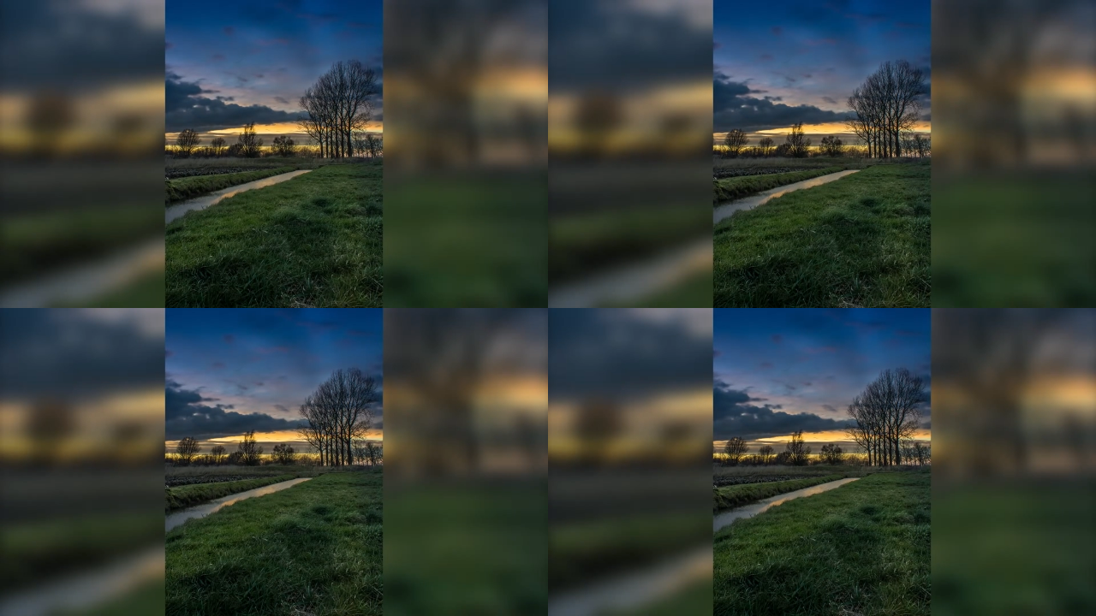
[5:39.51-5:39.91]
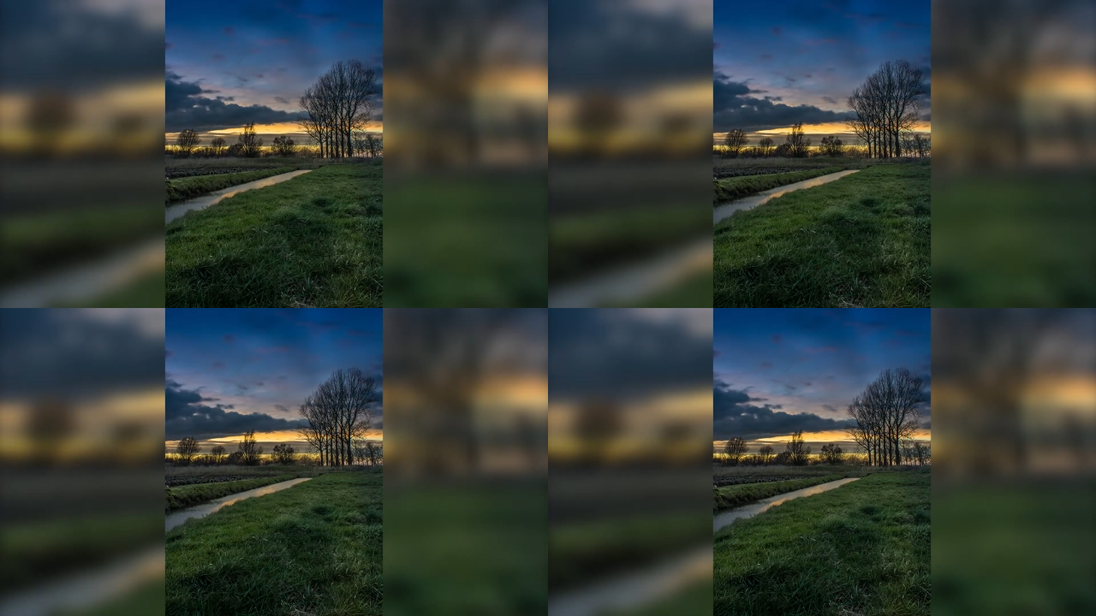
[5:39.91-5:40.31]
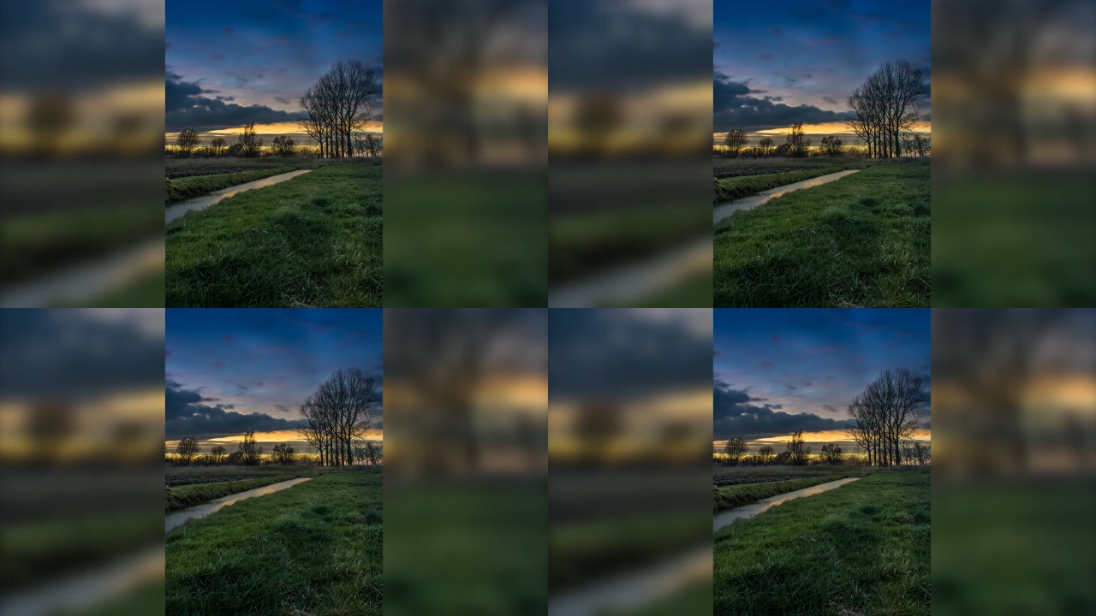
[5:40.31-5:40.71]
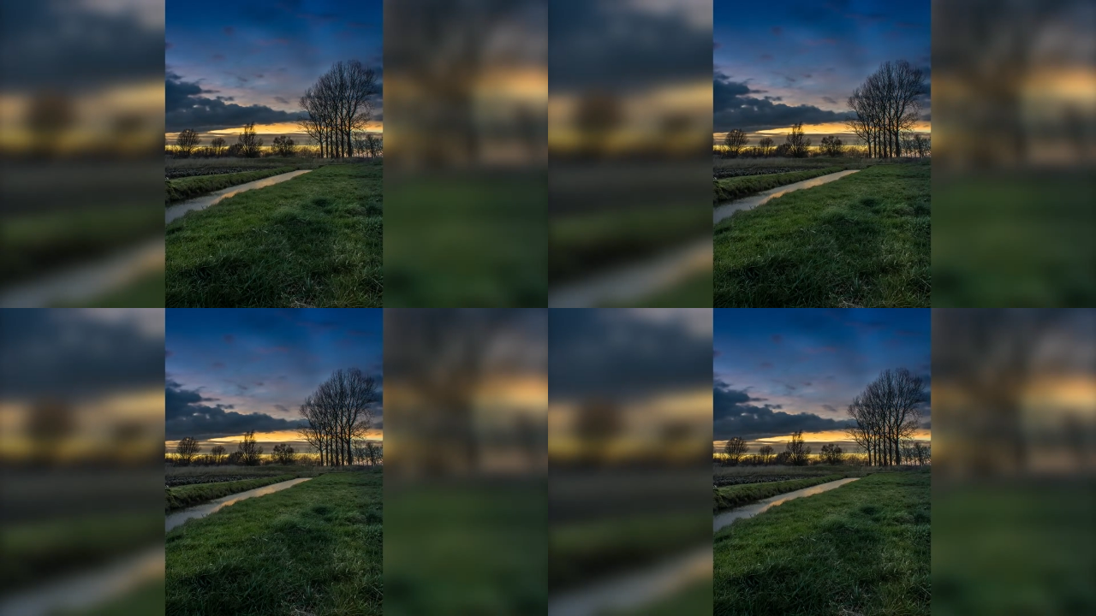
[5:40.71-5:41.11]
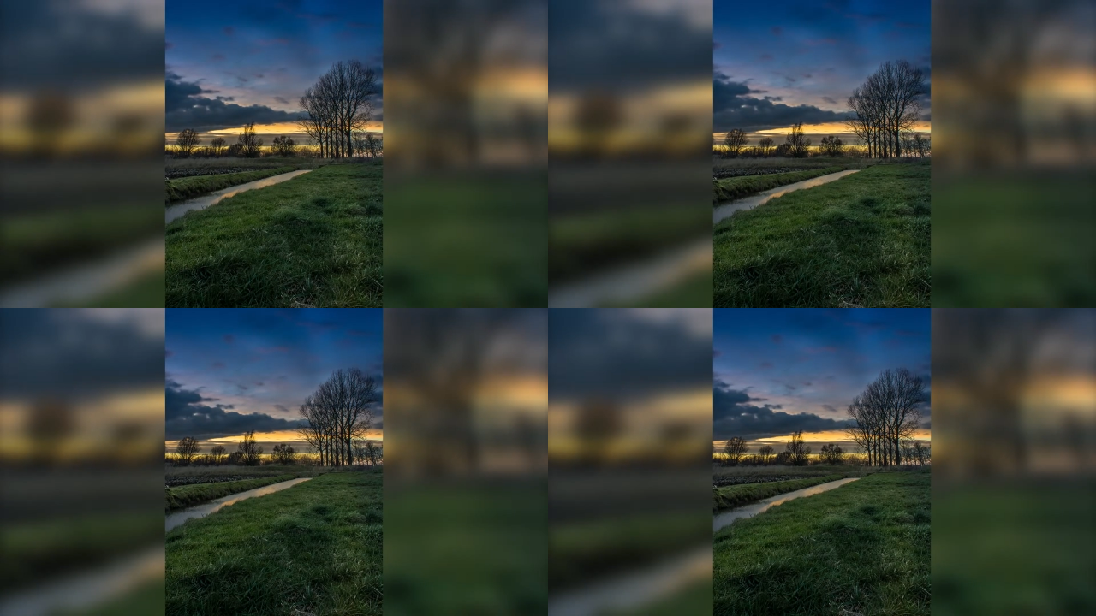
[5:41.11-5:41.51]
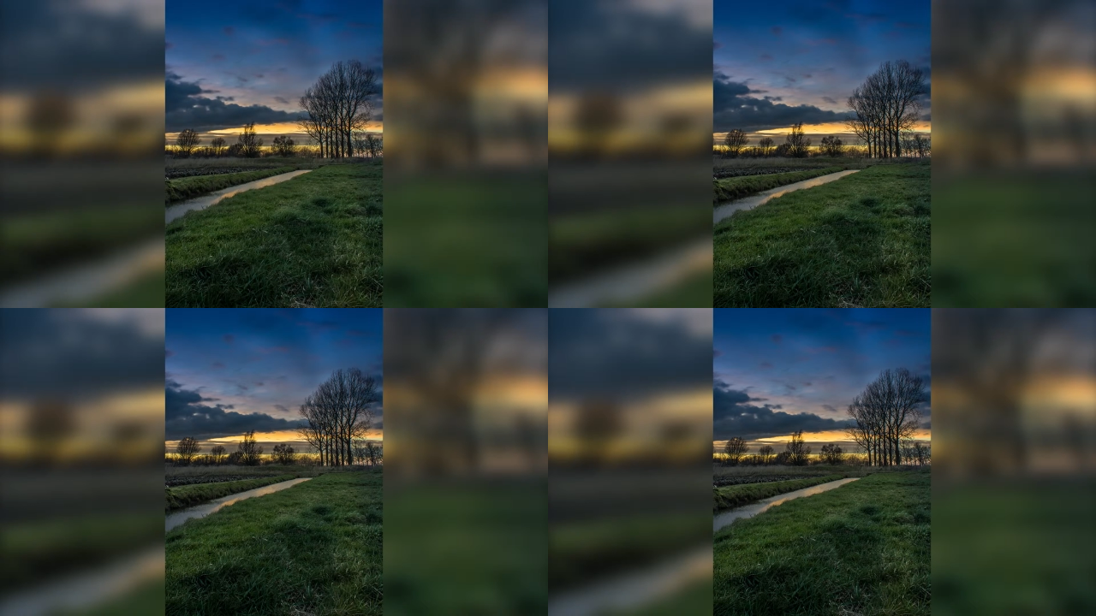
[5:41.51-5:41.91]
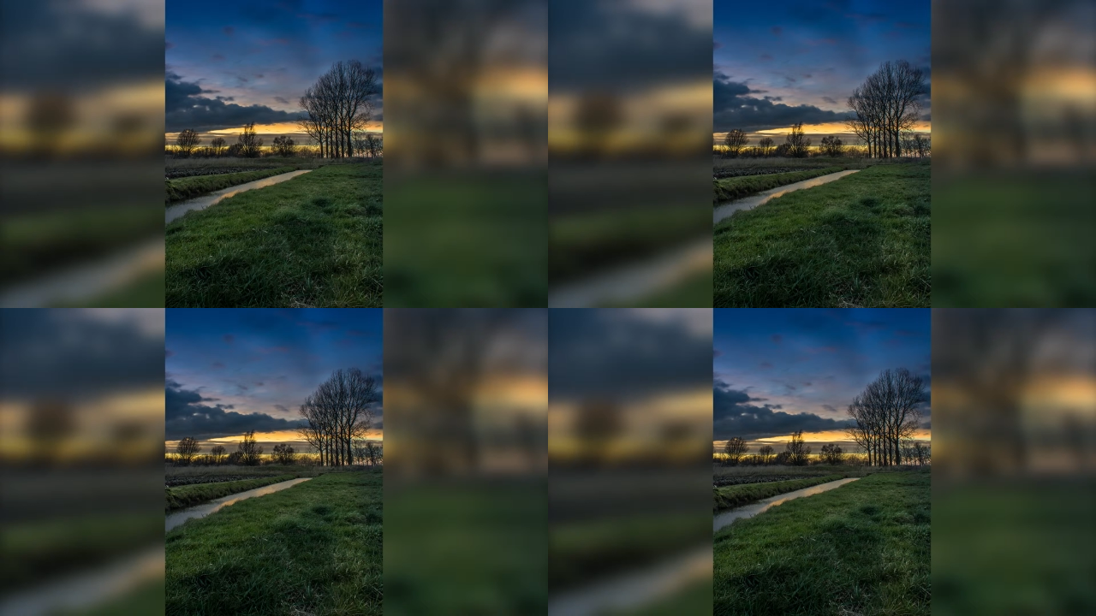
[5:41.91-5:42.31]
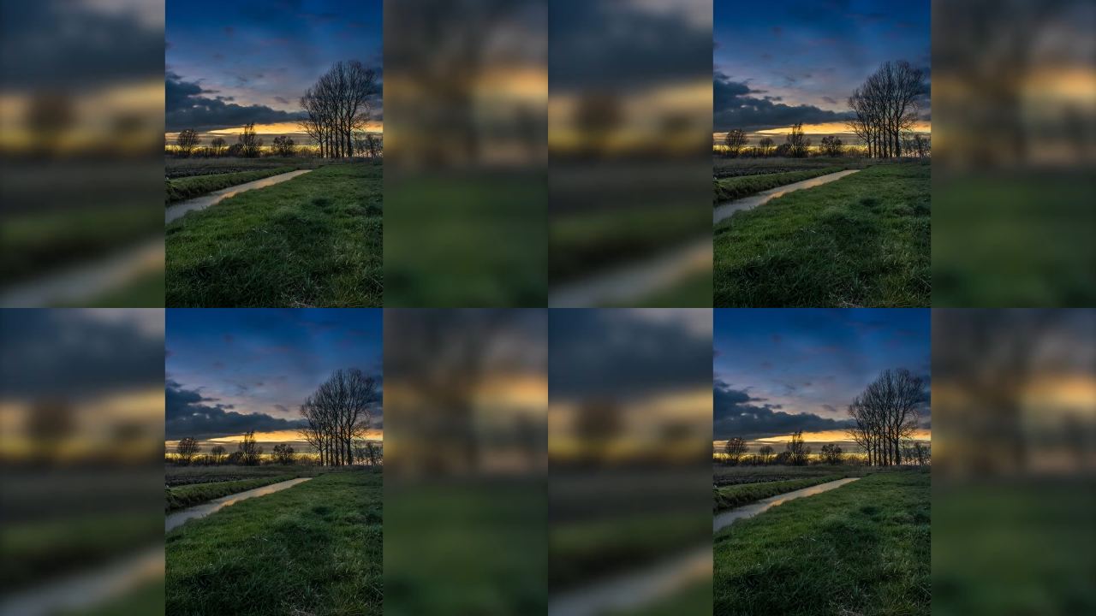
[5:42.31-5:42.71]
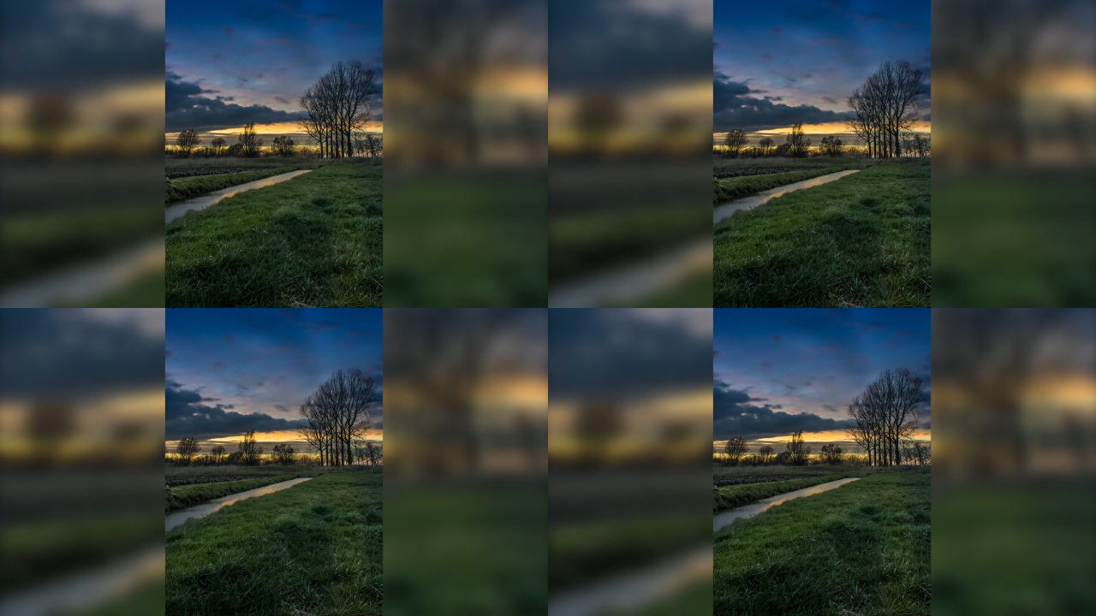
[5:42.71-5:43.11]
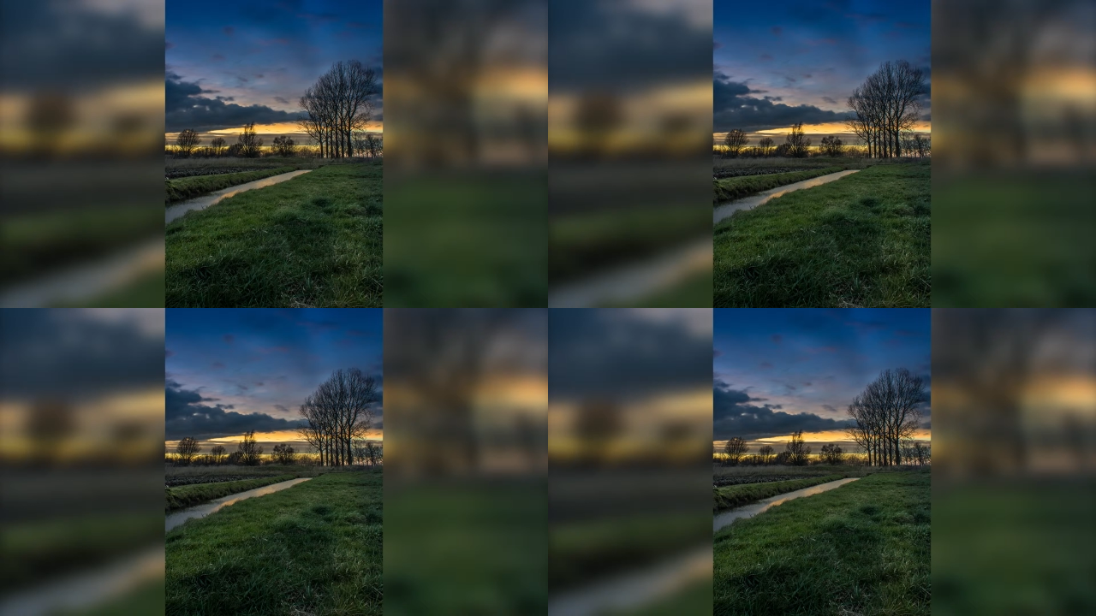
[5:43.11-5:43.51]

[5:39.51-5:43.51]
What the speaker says: [unreadable: no face in view]